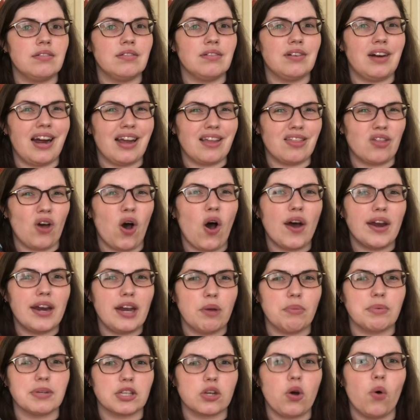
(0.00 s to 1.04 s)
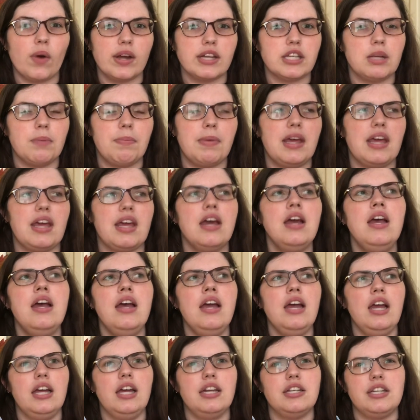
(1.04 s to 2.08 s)
I thought it was going to be.
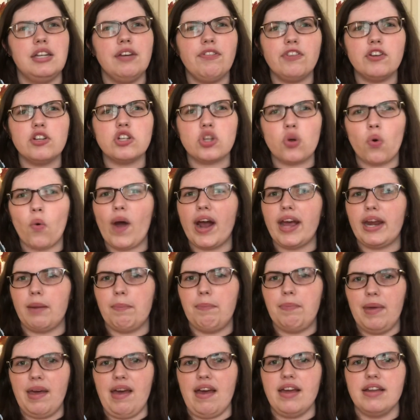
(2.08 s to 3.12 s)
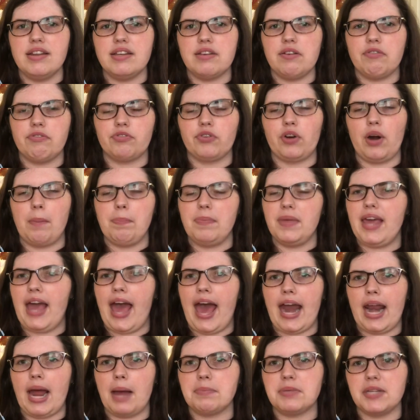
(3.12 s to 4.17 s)
It differs quite a bit from the
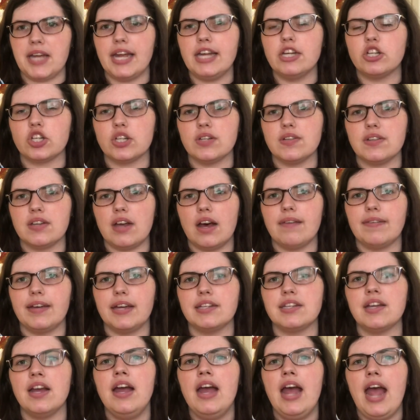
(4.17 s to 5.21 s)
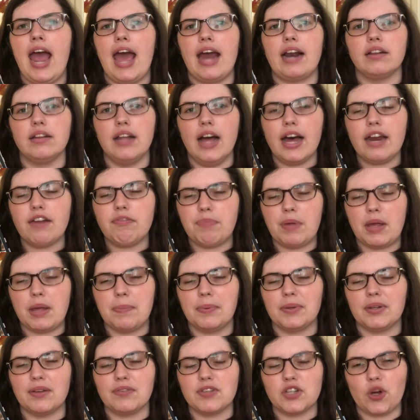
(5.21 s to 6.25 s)
adaptations of it, and a lot of
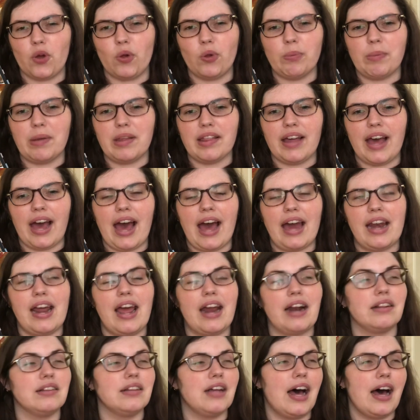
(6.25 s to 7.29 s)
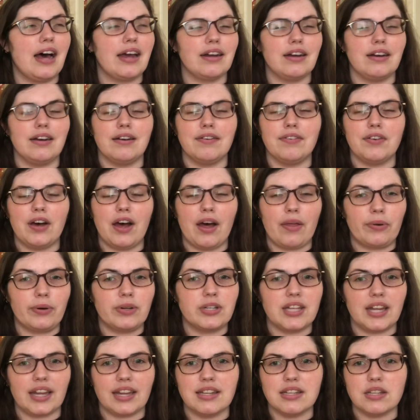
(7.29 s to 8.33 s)
people have told me that, and a lot of other
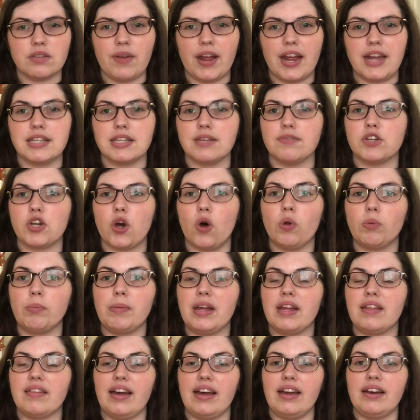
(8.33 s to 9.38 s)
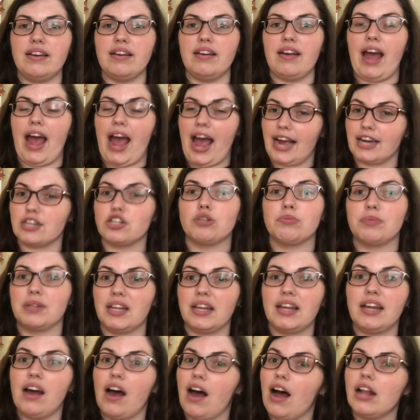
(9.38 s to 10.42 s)
Dickens fans have told me that
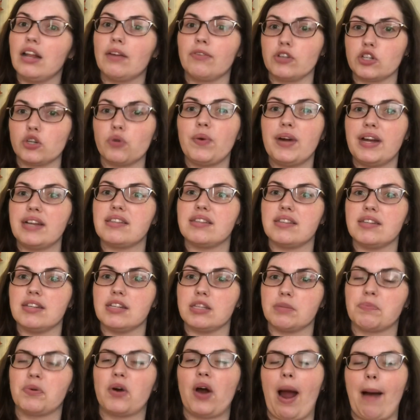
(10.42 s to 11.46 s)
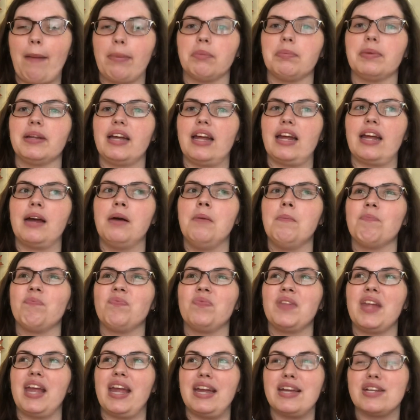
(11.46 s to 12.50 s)
actually Oliver Twist is probably
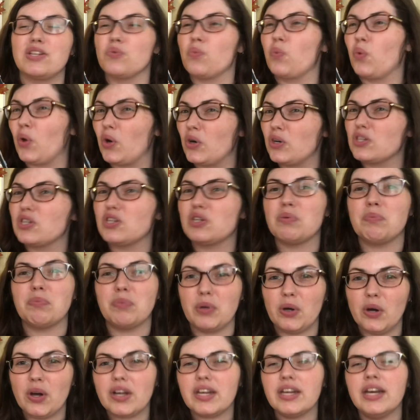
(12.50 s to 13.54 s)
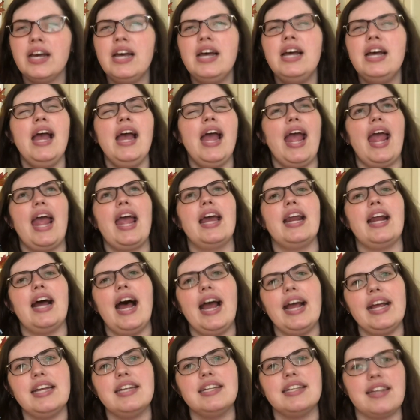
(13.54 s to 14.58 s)
his worst book, and
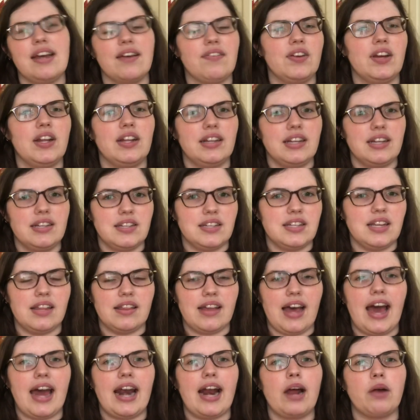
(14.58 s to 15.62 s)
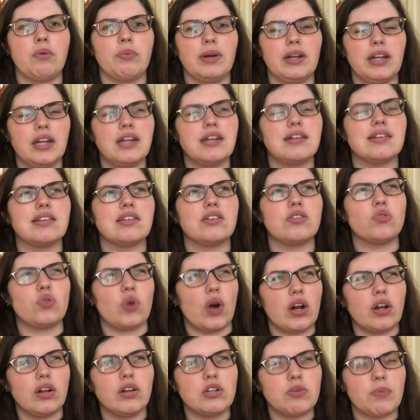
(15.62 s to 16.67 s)
I can definitely see that. I really
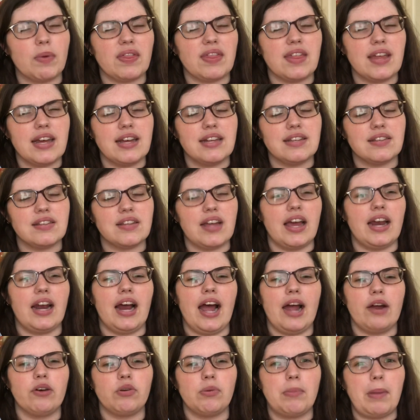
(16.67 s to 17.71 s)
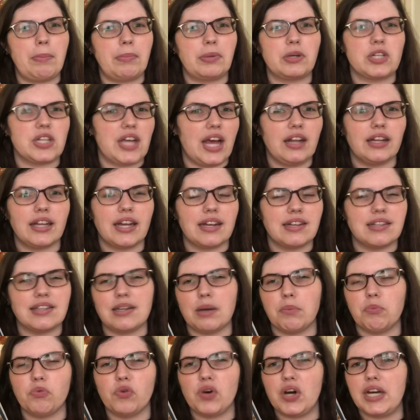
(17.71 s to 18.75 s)
struggled with this, and I remember telling
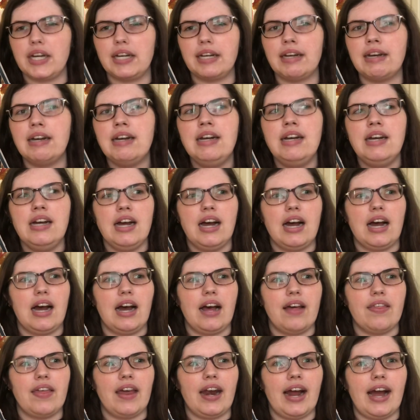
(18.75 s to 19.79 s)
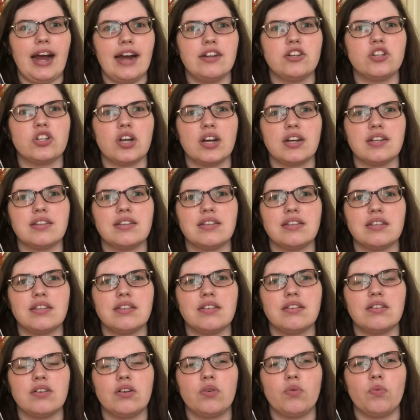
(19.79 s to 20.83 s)
someone that I just
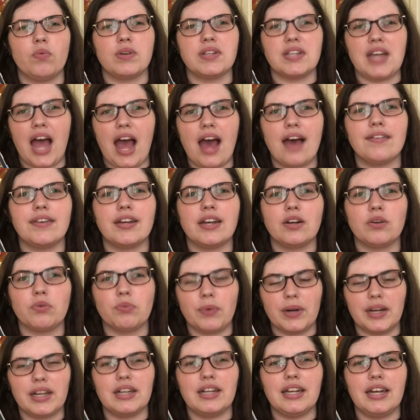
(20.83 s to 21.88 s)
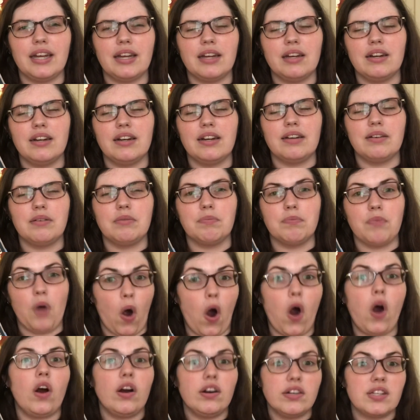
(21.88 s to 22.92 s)
was having a really
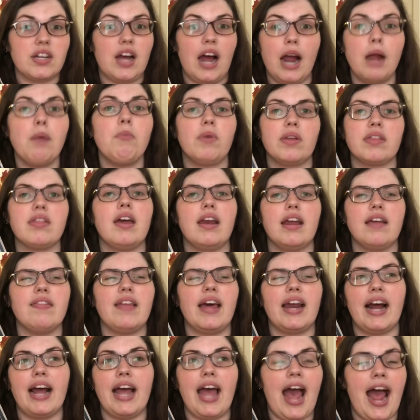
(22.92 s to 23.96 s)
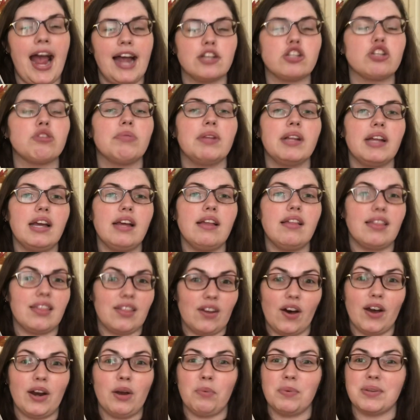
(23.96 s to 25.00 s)
hard time with it and that I actually
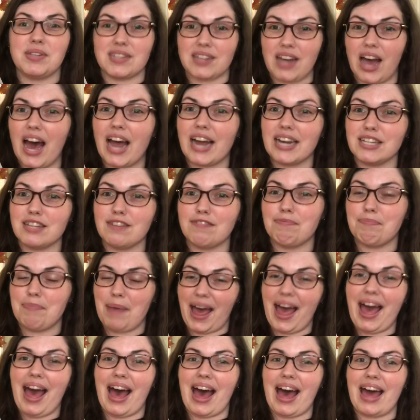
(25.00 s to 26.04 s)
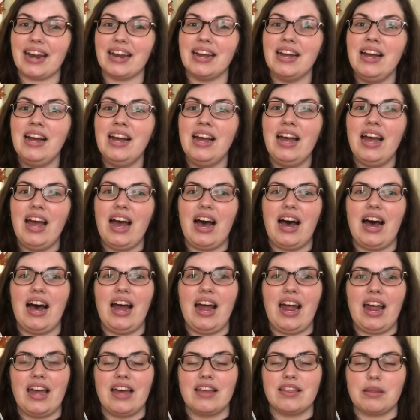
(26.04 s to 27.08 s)
thought it was kind of bad.
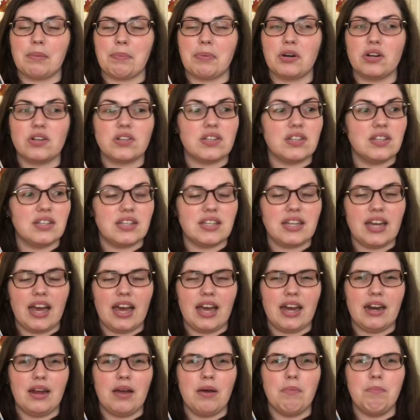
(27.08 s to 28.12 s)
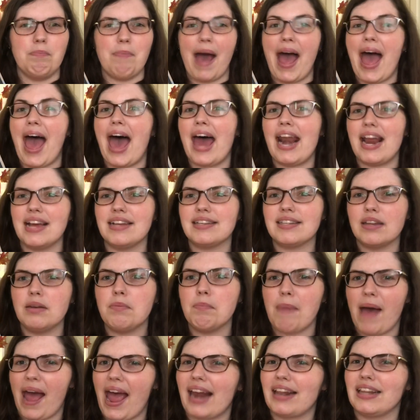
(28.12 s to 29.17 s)
And the person said, bad as
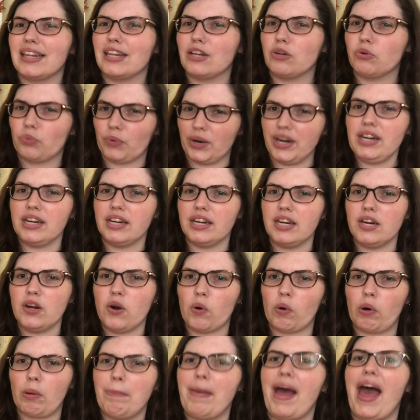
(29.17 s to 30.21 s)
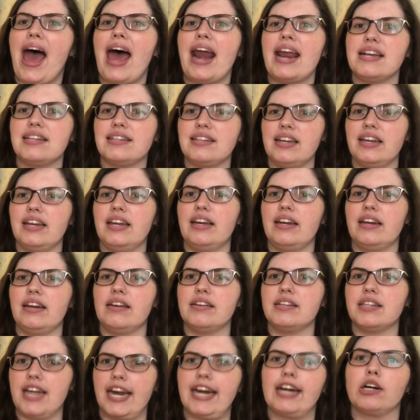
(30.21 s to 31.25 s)
in badly written or bad as in
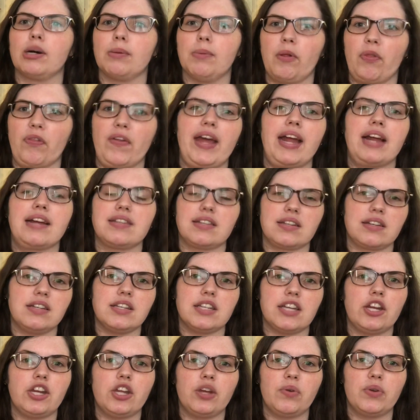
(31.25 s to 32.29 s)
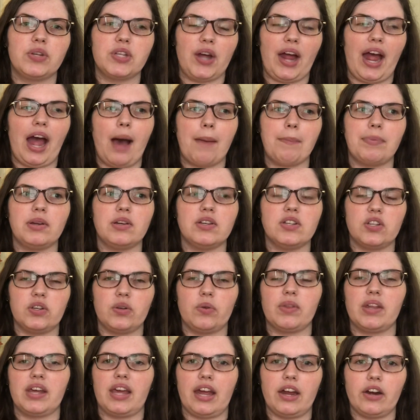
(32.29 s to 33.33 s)
terrible things continue to happen
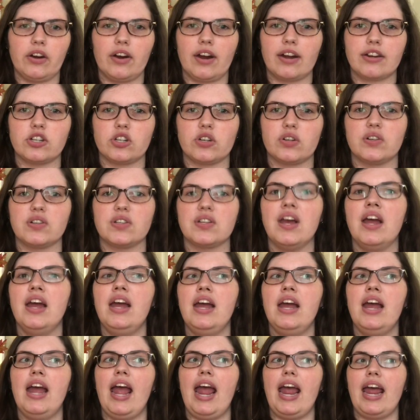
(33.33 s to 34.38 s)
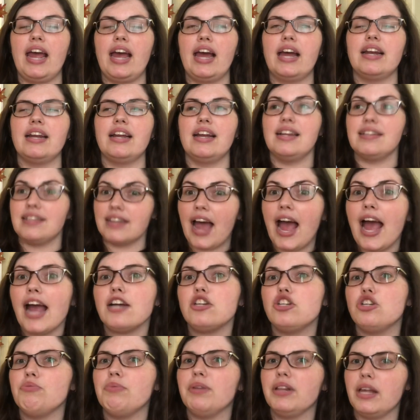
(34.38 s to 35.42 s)
to the characters? And it's
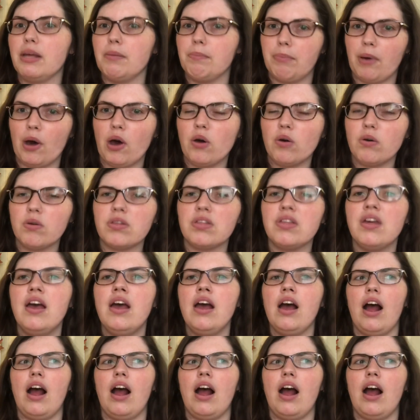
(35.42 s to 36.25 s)
actually both.